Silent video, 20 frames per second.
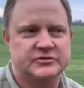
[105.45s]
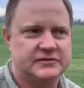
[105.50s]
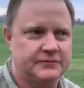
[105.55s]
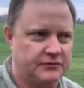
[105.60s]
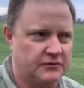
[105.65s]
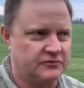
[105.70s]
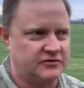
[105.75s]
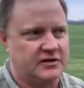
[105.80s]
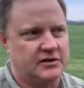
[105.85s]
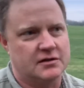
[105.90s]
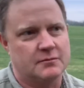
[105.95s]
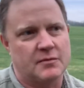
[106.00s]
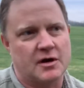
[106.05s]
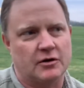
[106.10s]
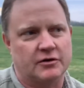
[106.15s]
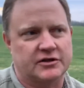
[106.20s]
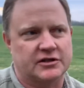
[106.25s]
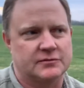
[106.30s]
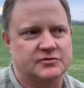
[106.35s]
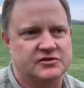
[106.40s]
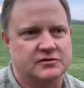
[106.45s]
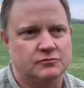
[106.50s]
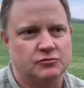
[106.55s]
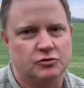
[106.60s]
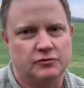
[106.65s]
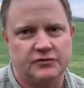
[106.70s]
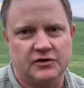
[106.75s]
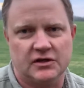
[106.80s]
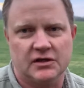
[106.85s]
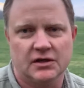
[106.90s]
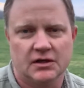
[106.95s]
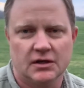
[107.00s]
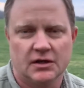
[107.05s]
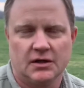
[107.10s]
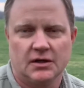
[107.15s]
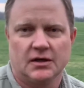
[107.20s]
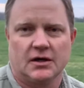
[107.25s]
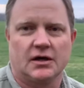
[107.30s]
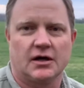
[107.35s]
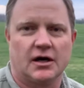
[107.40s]
If you've seen the Mel Gibson movie,
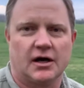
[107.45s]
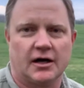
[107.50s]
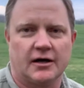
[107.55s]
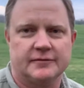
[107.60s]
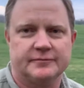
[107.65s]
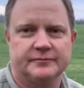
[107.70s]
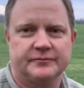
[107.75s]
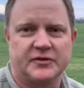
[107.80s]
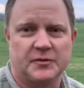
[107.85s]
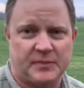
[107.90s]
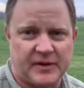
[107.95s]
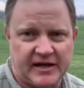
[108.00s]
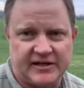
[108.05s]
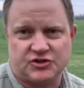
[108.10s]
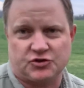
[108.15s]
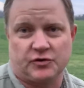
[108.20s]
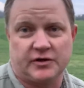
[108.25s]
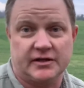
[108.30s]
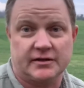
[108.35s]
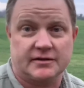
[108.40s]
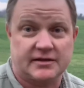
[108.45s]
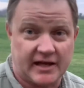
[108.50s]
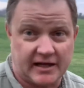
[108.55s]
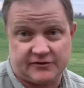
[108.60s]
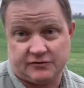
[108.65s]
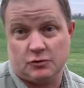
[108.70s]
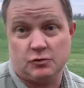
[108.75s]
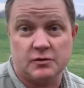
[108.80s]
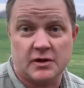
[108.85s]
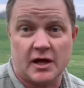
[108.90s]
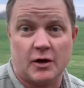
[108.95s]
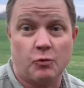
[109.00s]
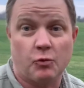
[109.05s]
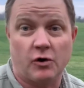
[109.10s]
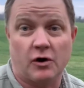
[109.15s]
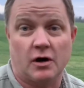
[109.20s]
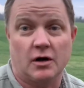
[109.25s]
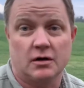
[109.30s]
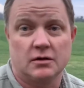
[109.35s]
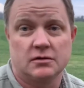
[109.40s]
The Patriot, that's who they
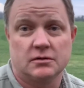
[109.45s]
were.